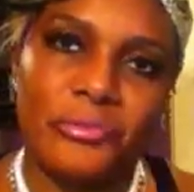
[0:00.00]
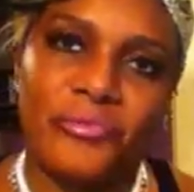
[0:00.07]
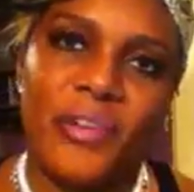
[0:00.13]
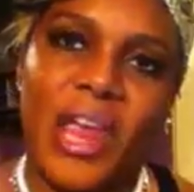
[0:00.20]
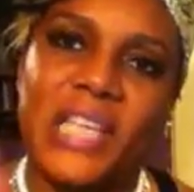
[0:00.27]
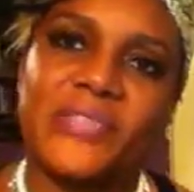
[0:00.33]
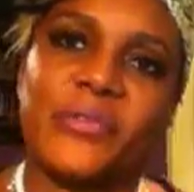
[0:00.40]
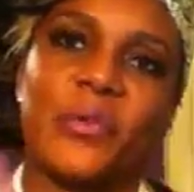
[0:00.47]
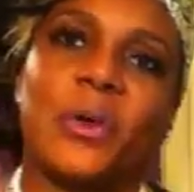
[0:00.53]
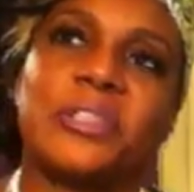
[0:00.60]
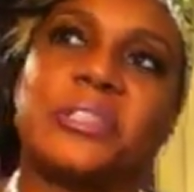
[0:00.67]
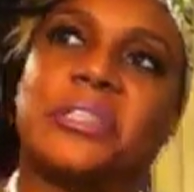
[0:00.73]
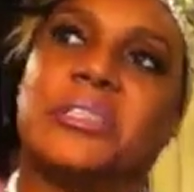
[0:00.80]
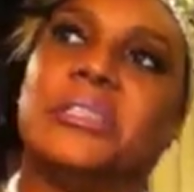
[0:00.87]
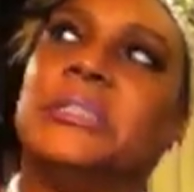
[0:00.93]
Fast
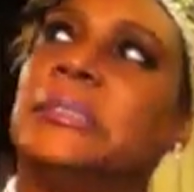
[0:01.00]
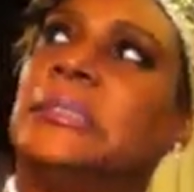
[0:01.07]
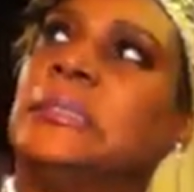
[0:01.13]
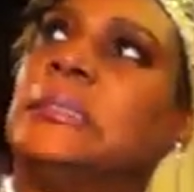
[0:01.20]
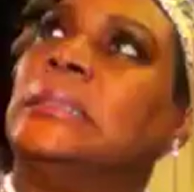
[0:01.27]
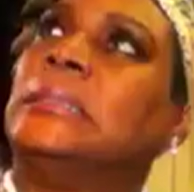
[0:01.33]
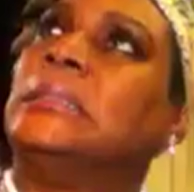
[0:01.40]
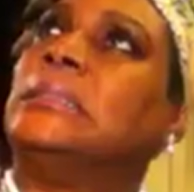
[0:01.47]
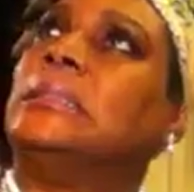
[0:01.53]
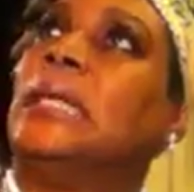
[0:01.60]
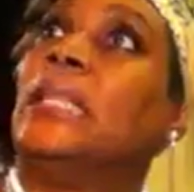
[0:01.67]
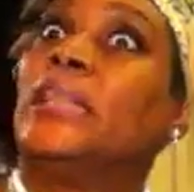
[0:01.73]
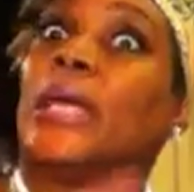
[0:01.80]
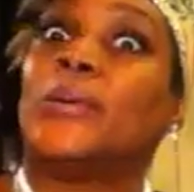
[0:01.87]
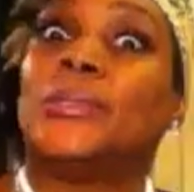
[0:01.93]
forward to
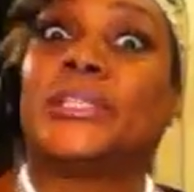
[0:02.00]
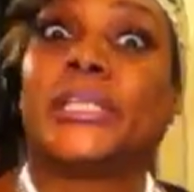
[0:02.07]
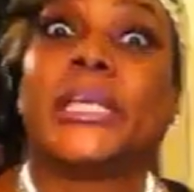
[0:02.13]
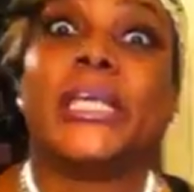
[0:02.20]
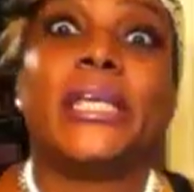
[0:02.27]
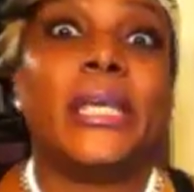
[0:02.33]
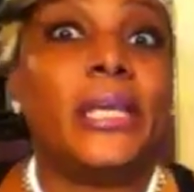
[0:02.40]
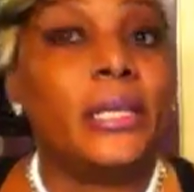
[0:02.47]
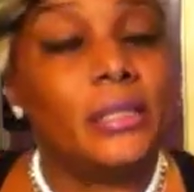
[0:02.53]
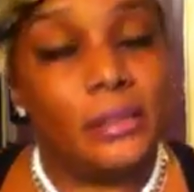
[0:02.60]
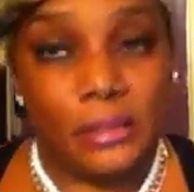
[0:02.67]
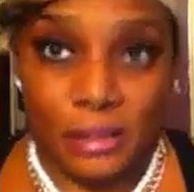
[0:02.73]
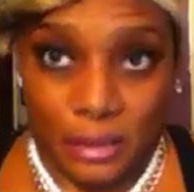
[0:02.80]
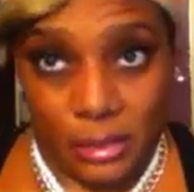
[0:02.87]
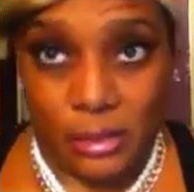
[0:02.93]
13
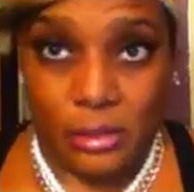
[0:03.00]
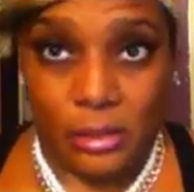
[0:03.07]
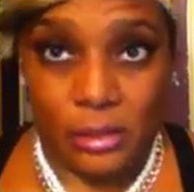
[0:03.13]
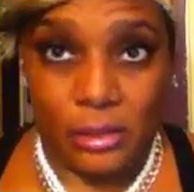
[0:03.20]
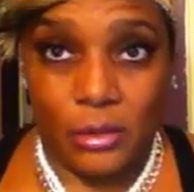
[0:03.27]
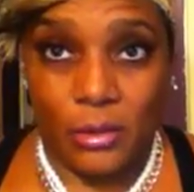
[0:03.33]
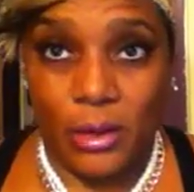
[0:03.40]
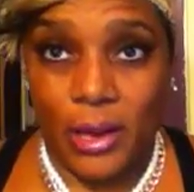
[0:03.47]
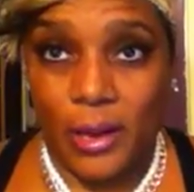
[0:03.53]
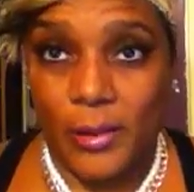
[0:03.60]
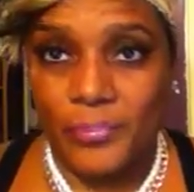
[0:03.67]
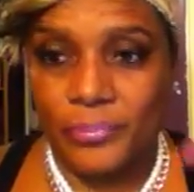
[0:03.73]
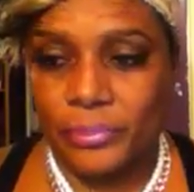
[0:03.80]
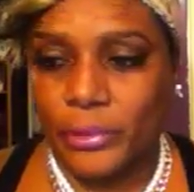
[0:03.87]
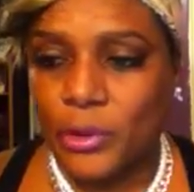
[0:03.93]
years.
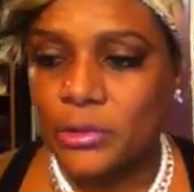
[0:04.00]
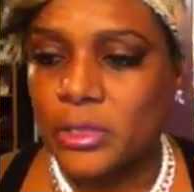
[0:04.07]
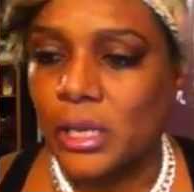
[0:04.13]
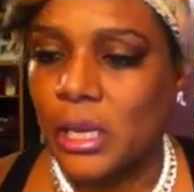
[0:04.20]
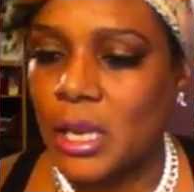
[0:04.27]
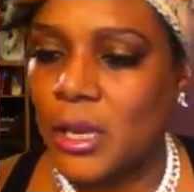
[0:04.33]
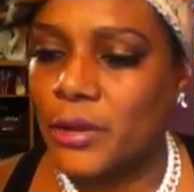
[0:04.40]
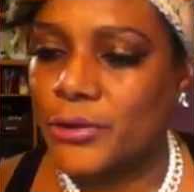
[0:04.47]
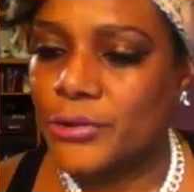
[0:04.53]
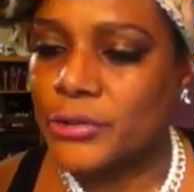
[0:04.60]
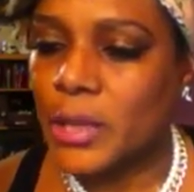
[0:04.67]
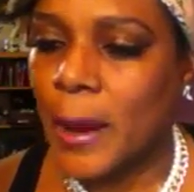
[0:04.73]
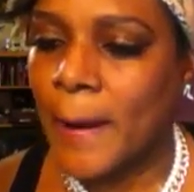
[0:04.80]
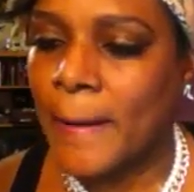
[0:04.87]
Okay, 13 years.